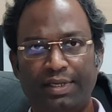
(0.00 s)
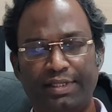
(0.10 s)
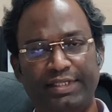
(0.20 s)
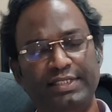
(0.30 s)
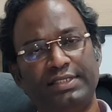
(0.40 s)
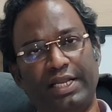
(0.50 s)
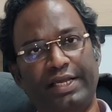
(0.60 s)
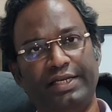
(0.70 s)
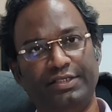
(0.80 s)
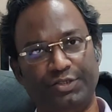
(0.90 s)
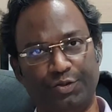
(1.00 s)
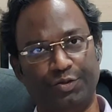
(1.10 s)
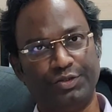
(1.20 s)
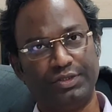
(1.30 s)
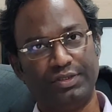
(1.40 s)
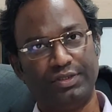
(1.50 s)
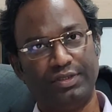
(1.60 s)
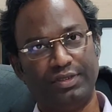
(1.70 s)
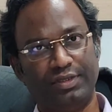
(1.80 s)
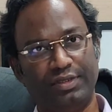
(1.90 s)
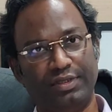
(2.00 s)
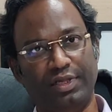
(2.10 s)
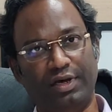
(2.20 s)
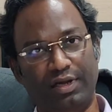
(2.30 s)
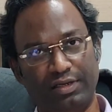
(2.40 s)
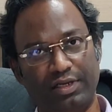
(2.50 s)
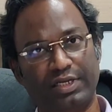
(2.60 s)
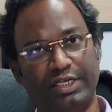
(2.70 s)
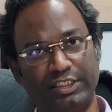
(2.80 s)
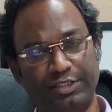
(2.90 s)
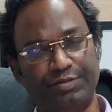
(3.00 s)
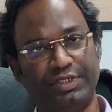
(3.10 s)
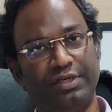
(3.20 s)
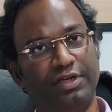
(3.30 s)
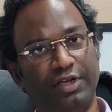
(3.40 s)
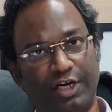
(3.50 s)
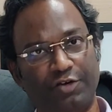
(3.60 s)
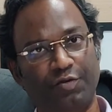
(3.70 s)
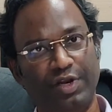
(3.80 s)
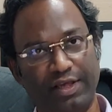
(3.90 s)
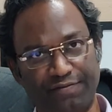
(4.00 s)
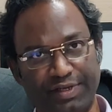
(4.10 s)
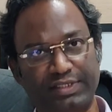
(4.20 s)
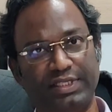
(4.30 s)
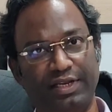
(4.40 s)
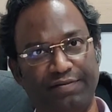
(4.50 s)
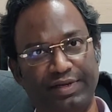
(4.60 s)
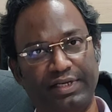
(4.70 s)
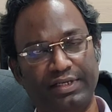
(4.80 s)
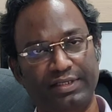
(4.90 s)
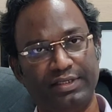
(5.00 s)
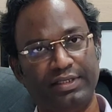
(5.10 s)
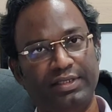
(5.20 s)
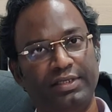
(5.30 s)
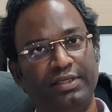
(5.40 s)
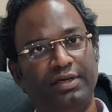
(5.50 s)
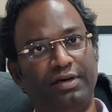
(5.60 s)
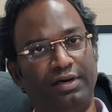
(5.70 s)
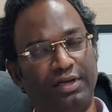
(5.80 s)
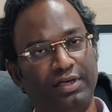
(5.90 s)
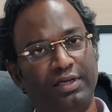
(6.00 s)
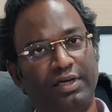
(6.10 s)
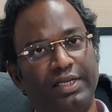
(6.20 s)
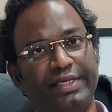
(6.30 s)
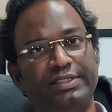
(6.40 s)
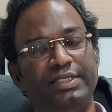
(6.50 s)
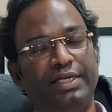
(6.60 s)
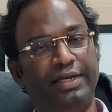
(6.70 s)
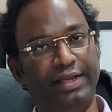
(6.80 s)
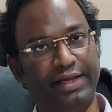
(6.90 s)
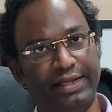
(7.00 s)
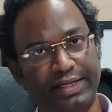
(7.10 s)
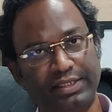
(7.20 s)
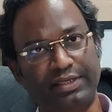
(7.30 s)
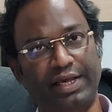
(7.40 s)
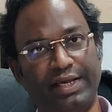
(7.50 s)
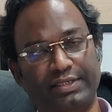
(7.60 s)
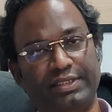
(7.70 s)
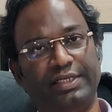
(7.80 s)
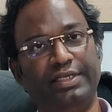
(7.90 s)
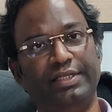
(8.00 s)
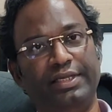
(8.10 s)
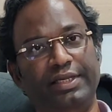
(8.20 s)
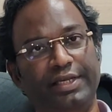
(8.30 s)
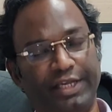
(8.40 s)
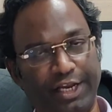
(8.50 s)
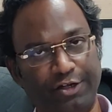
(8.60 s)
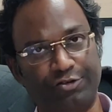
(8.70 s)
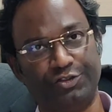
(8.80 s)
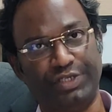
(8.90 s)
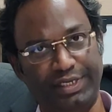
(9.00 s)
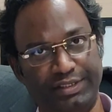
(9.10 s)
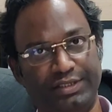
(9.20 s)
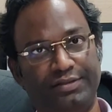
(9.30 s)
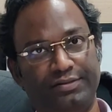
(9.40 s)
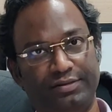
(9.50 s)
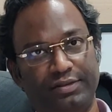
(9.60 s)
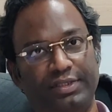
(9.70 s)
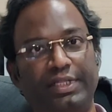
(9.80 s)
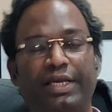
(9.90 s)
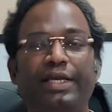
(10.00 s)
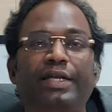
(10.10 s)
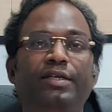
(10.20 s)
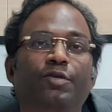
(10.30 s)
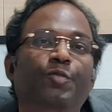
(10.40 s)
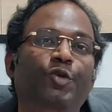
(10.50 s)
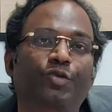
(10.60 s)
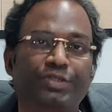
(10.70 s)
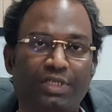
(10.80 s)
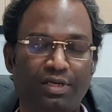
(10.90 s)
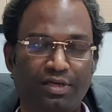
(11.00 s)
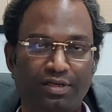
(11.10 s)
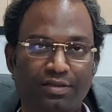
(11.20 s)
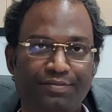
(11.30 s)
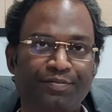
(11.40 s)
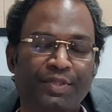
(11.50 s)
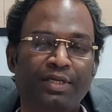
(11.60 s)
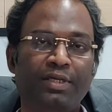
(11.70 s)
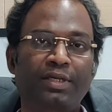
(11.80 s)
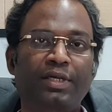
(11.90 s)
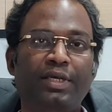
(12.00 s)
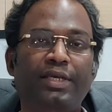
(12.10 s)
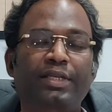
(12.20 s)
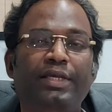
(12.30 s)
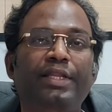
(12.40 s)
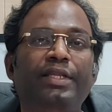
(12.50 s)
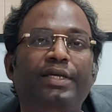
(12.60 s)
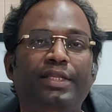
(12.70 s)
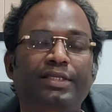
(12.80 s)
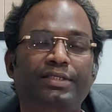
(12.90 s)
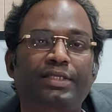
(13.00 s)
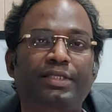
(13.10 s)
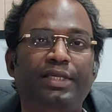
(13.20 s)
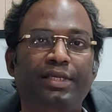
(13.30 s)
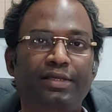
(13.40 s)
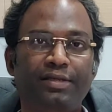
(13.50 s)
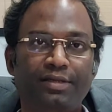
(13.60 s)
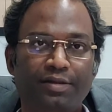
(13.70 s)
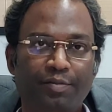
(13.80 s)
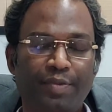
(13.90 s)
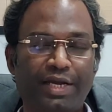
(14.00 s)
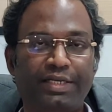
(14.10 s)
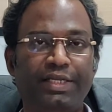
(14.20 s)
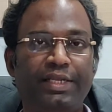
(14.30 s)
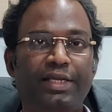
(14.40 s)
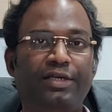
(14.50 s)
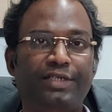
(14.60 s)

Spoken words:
This slide shows the alcohol consumption not only affects the liver, alcohol has the direct action in the enterocyte, the gut mucosal. It increasing the bacterial